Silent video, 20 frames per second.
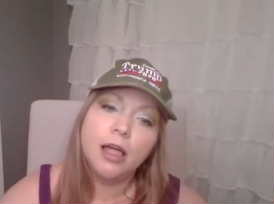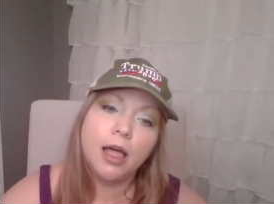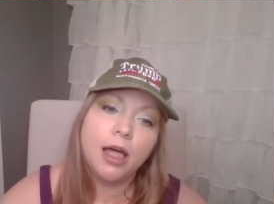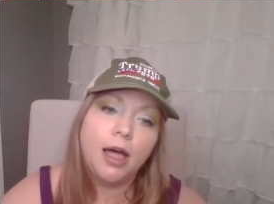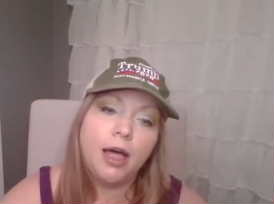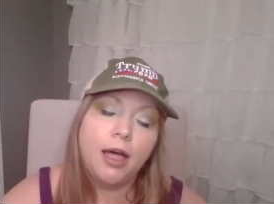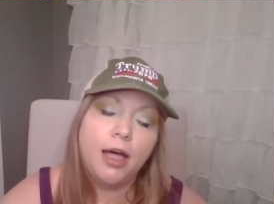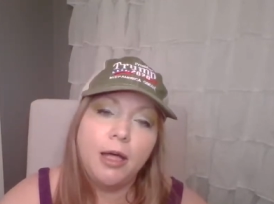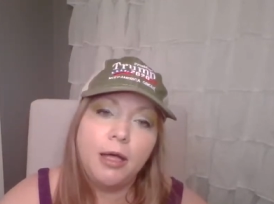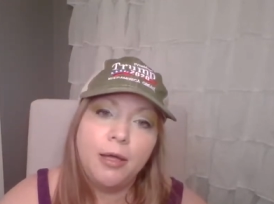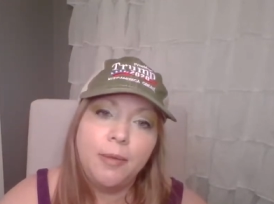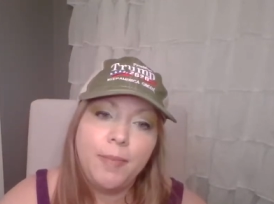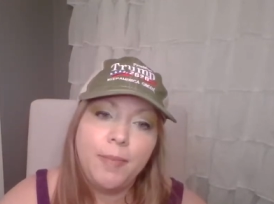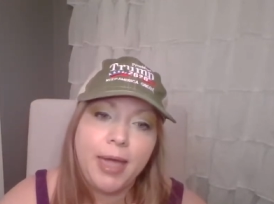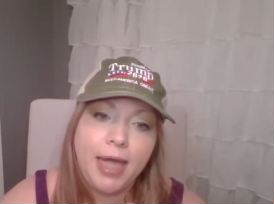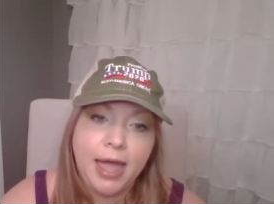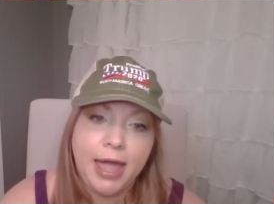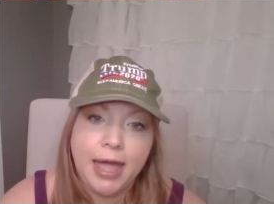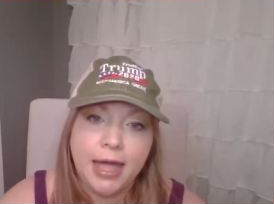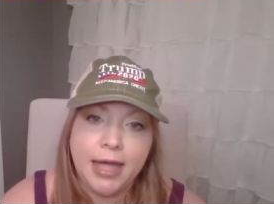um,
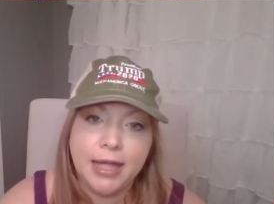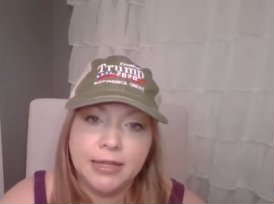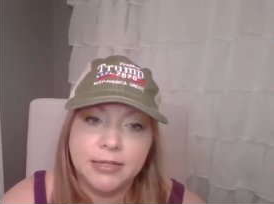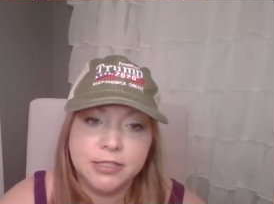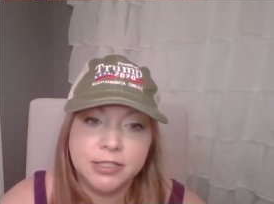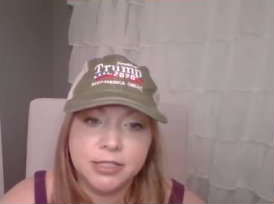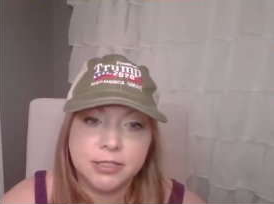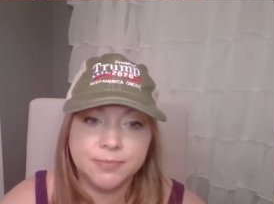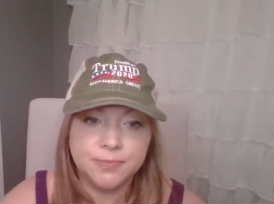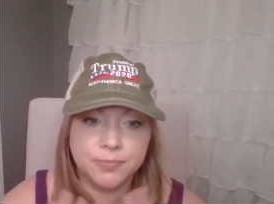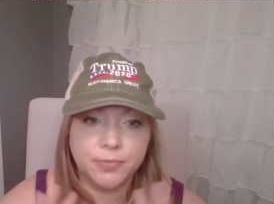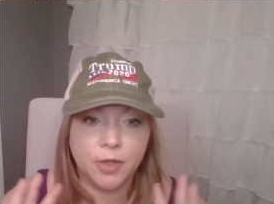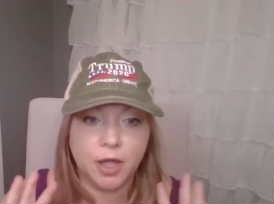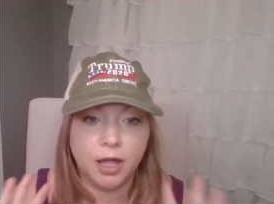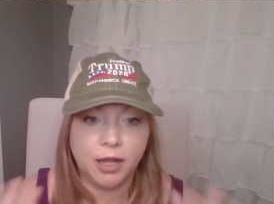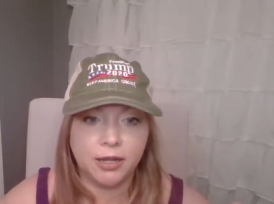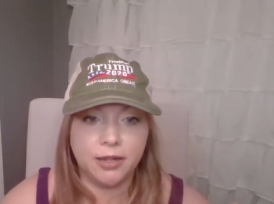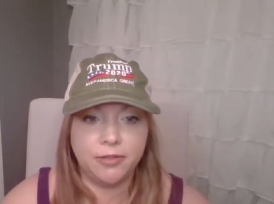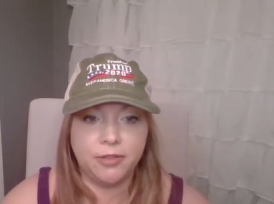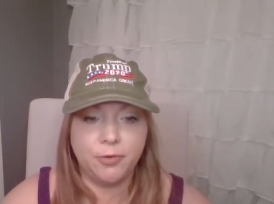and
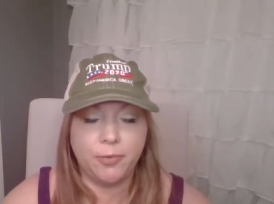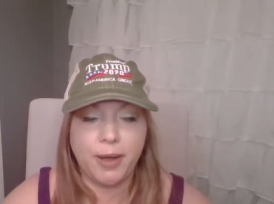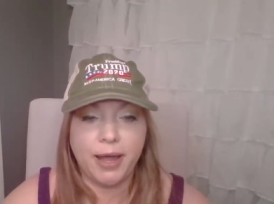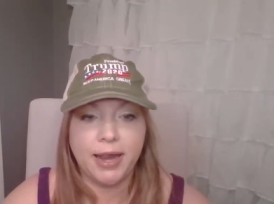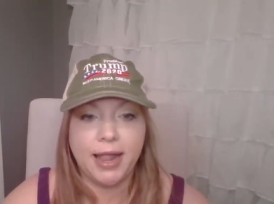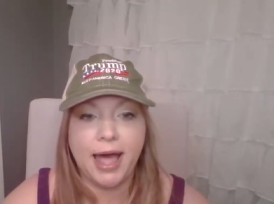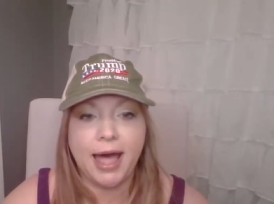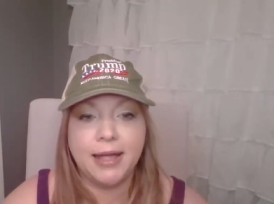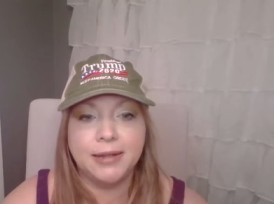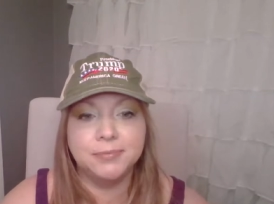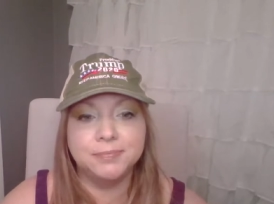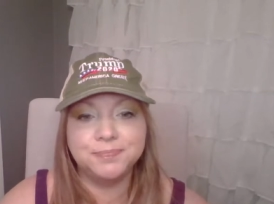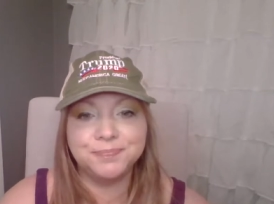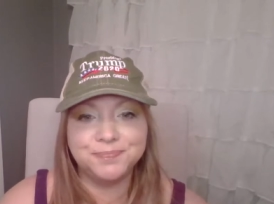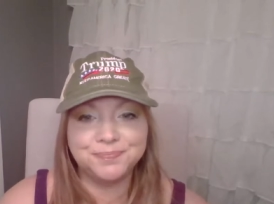all of the White Hat